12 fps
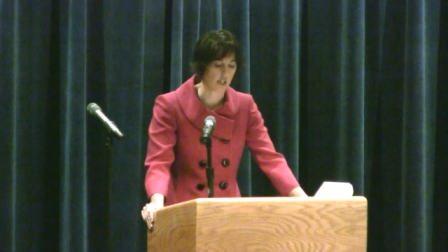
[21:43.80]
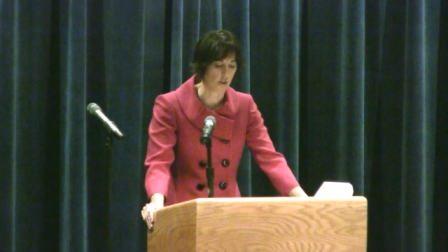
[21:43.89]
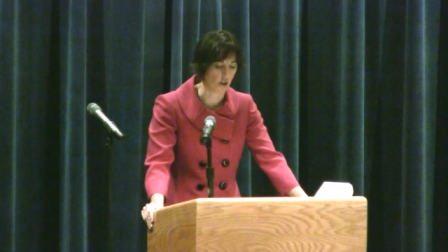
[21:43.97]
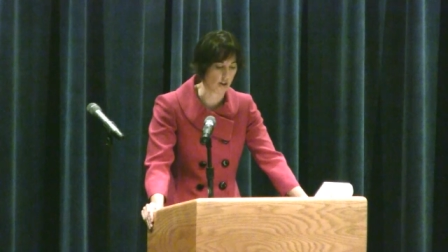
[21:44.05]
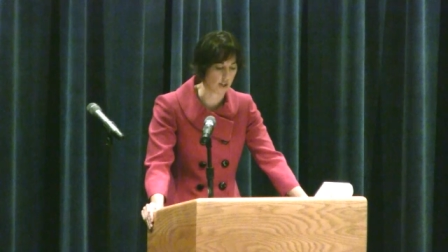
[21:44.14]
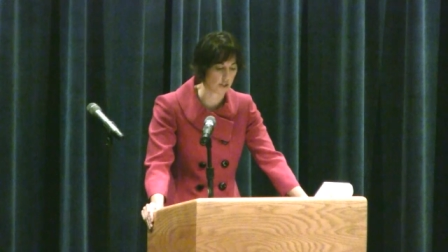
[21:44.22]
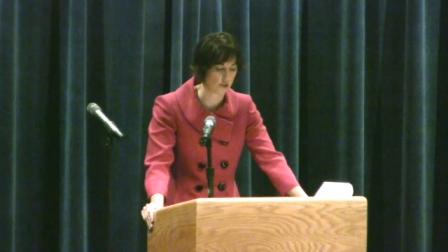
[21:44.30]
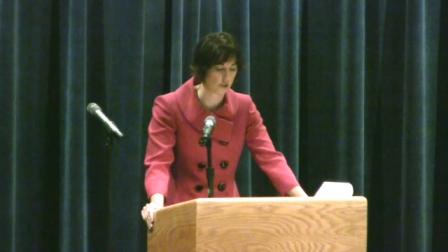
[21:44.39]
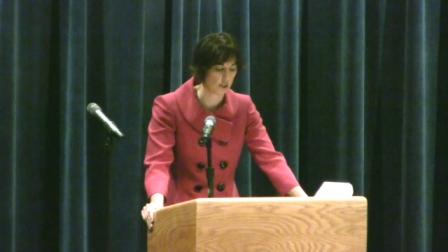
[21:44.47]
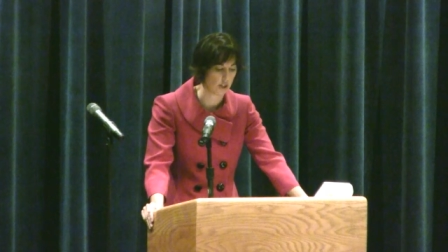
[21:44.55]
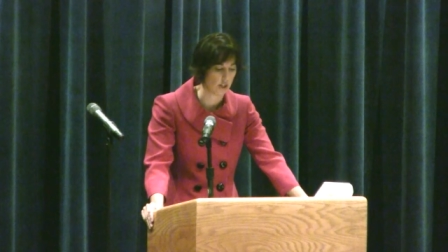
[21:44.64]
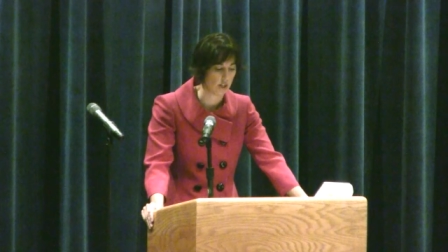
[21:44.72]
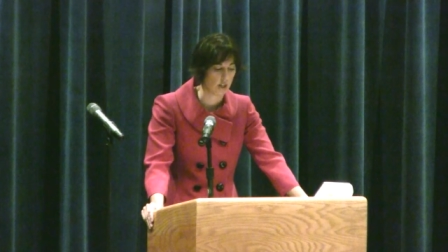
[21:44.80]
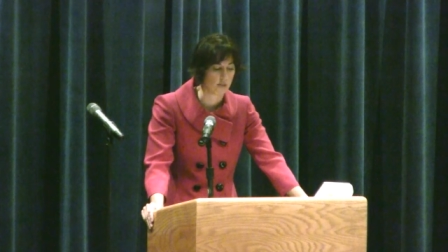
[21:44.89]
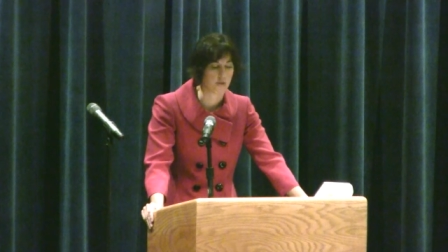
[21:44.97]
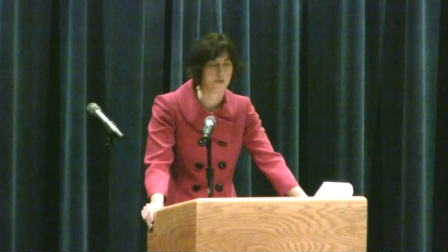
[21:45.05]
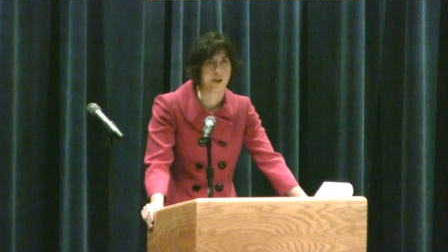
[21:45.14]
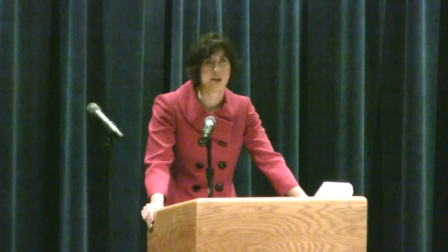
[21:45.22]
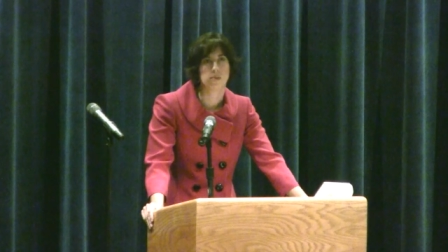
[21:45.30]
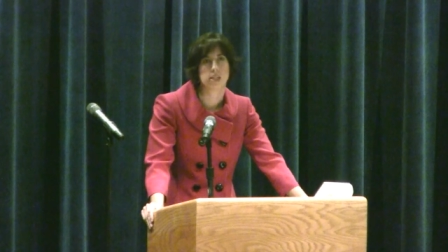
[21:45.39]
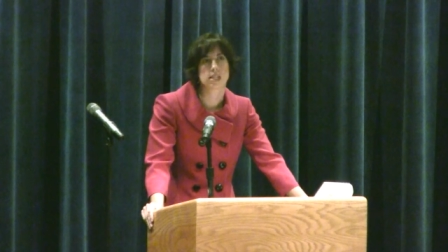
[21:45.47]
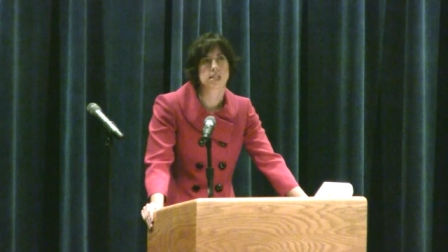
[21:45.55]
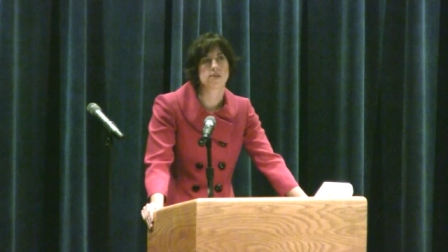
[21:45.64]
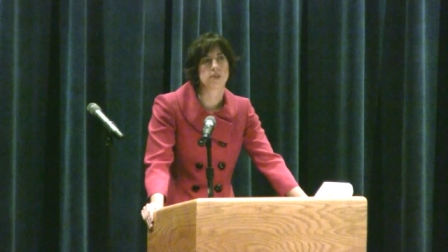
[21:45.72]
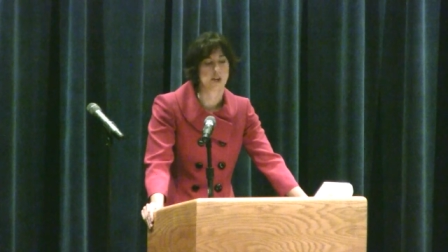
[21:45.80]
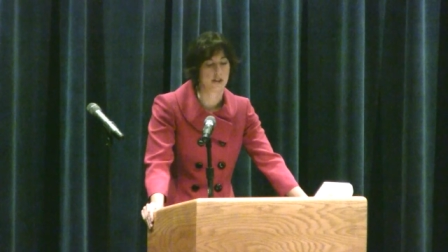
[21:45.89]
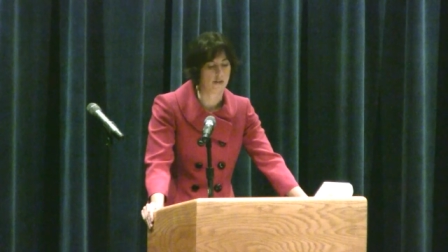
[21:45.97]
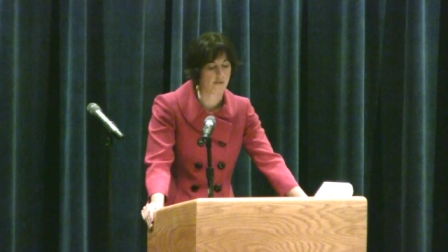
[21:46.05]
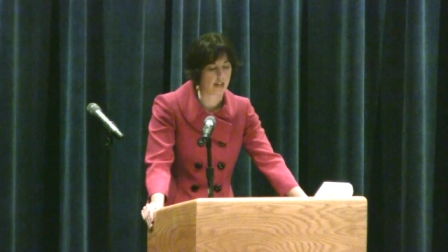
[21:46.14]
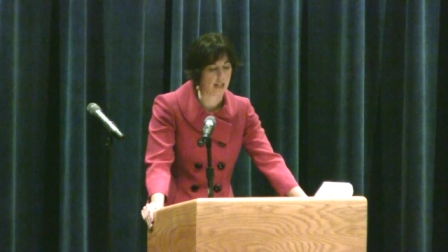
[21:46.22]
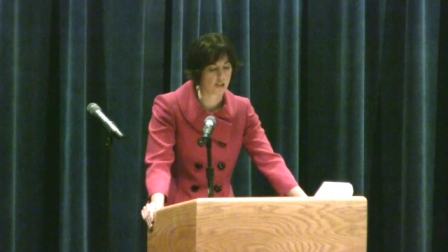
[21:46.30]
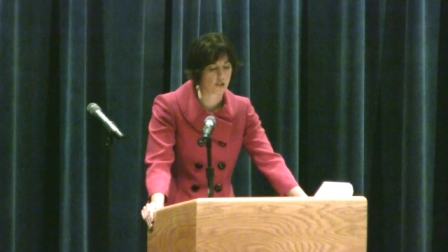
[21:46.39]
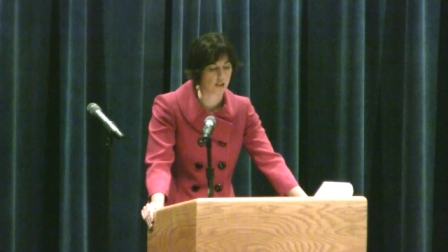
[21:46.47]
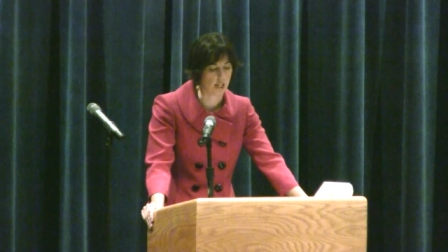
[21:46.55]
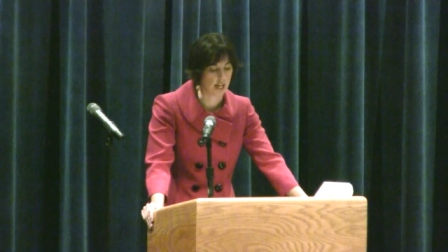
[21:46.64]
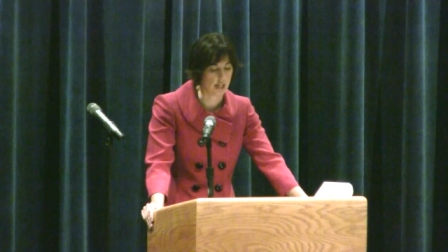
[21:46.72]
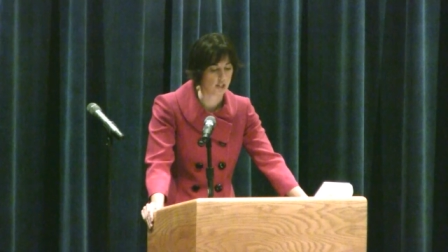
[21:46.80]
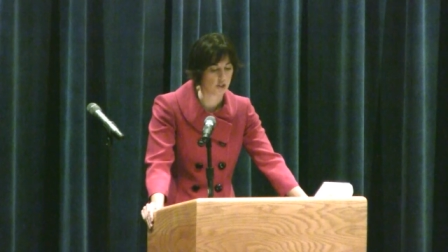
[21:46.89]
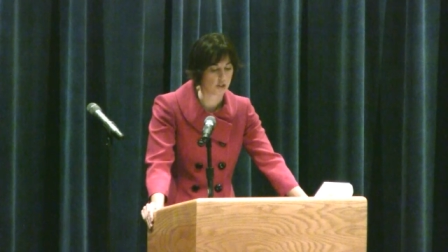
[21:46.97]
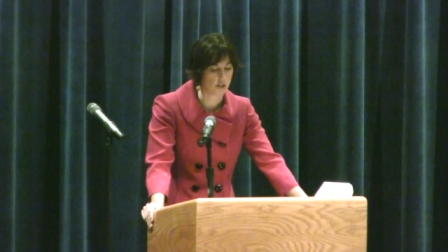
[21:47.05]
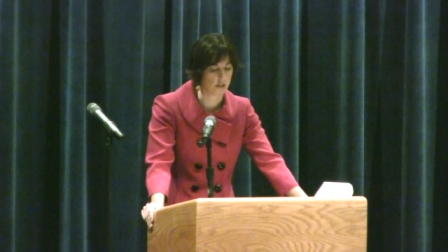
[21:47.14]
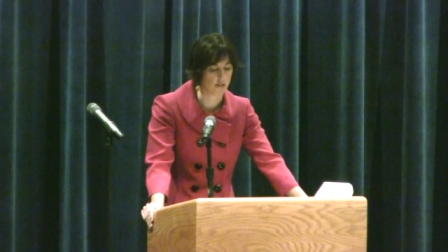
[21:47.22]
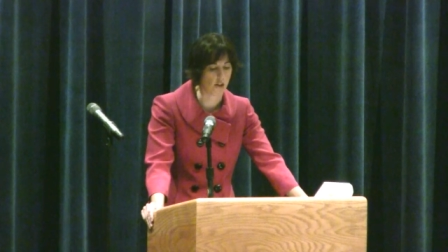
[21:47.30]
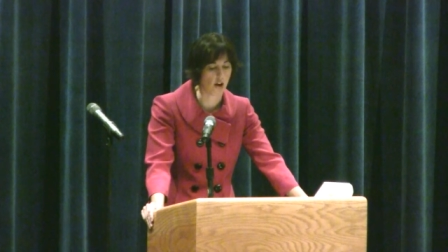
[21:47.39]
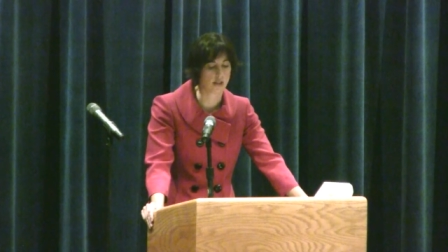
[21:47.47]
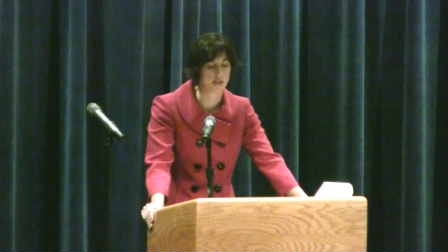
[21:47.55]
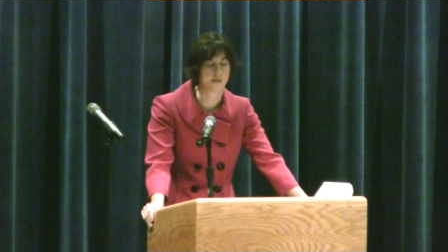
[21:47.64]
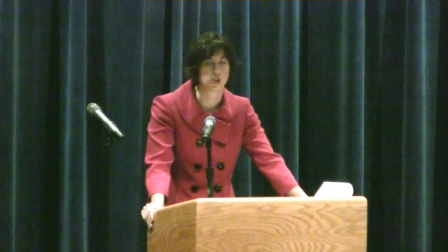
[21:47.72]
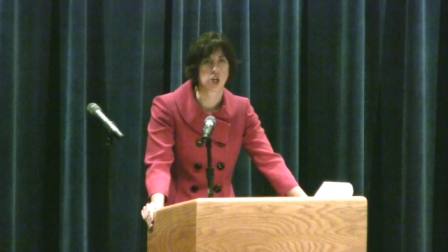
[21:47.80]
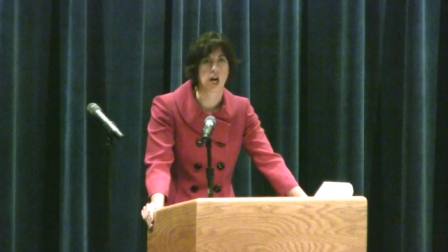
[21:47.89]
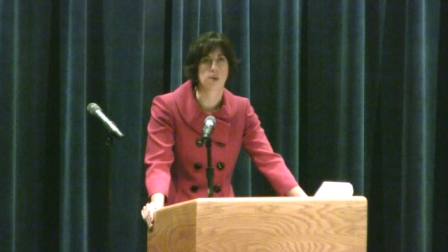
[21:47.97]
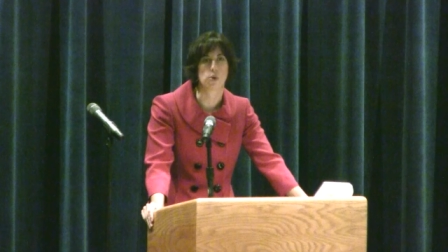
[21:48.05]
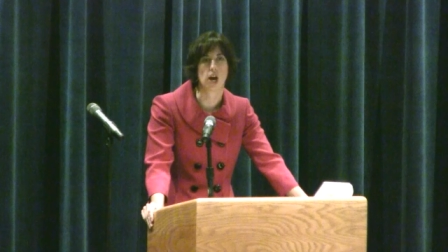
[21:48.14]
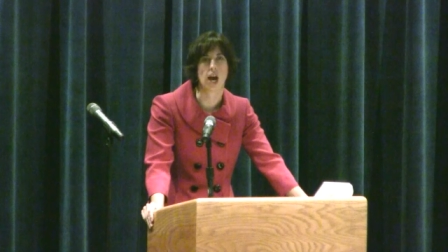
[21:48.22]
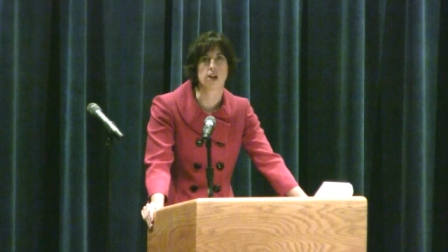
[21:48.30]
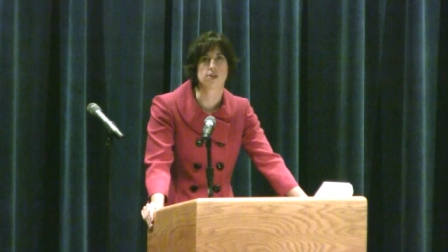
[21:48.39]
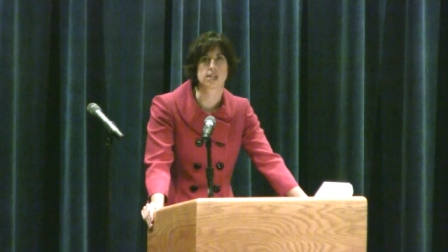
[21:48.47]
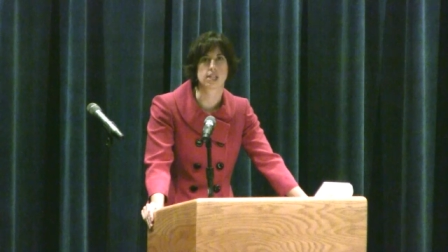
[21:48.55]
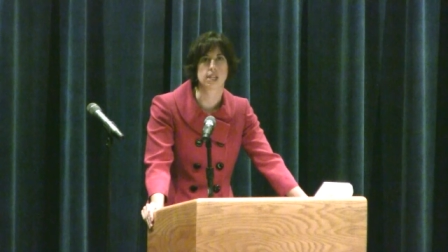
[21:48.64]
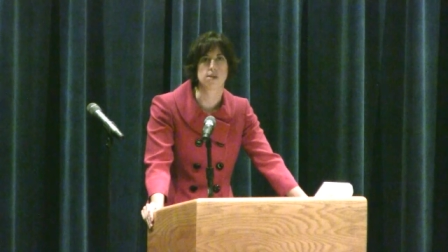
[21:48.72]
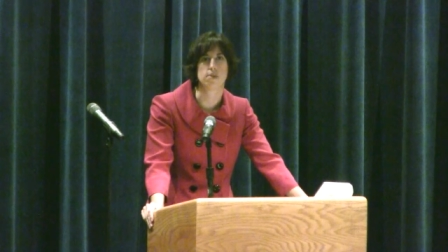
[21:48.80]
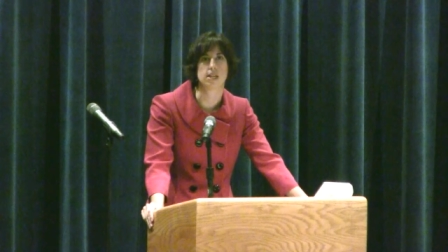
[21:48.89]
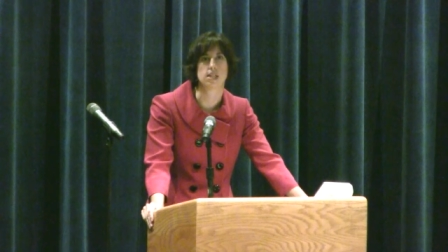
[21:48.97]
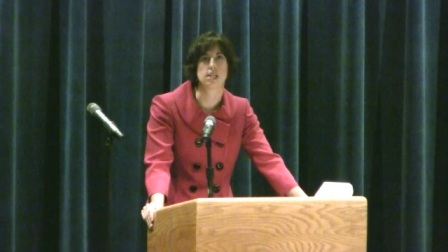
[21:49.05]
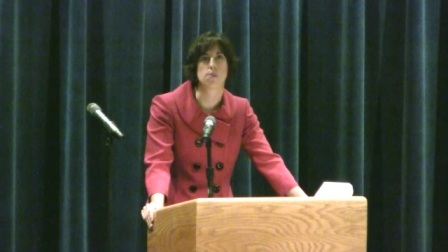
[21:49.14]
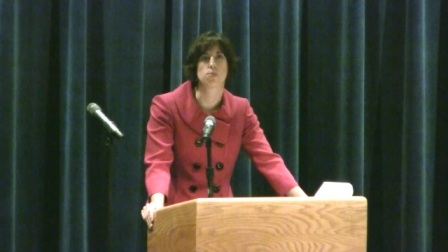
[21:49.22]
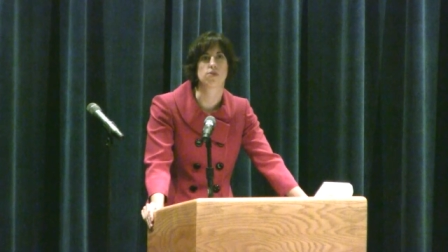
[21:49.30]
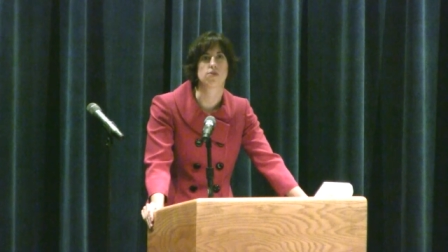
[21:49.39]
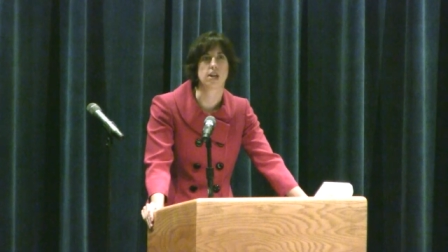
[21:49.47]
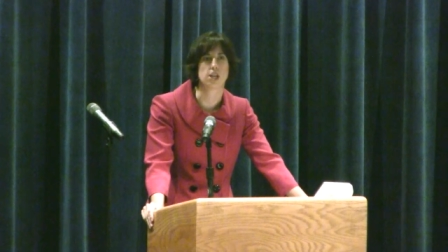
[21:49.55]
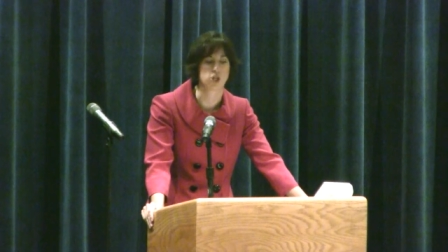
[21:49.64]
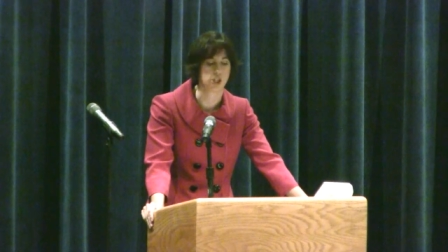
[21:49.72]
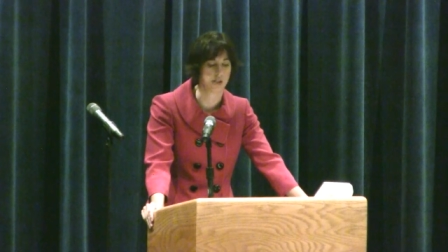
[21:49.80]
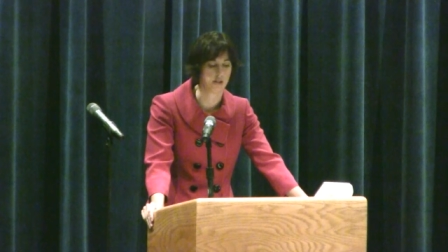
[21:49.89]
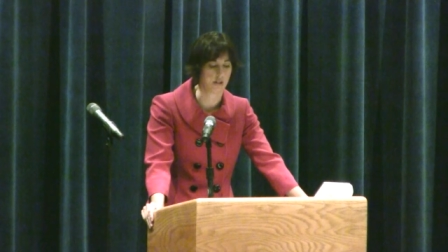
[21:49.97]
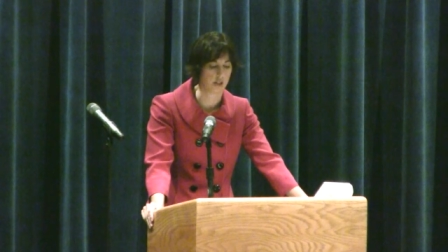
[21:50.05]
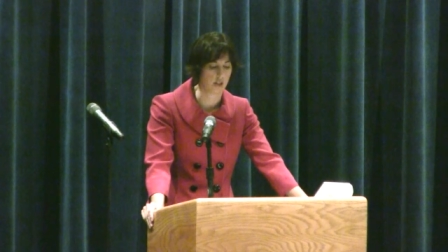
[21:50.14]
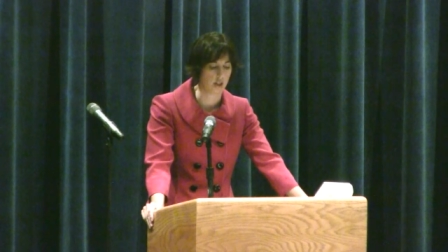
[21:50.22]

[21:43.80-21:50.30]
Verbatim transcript: being garnished. For families living on the financial edge, the loss of a job or housing can be a deprivation